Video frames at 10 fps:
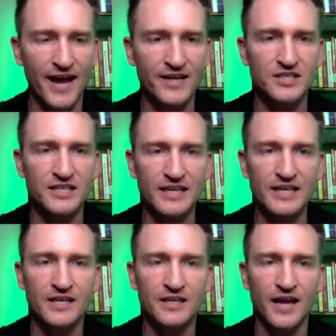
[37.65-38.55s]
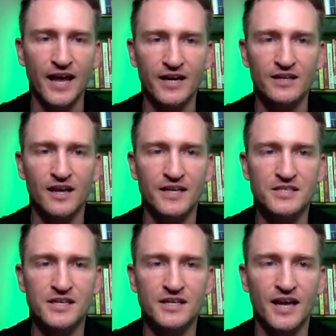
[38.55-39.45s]
actually in
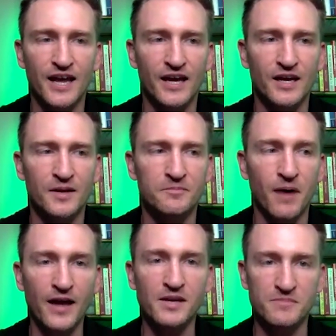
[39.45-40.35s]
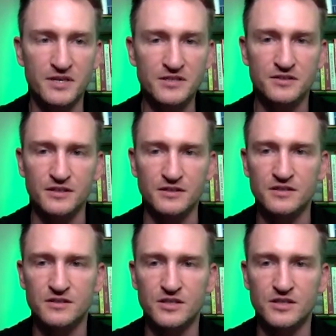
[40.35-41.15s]
analyzing and buying businesses.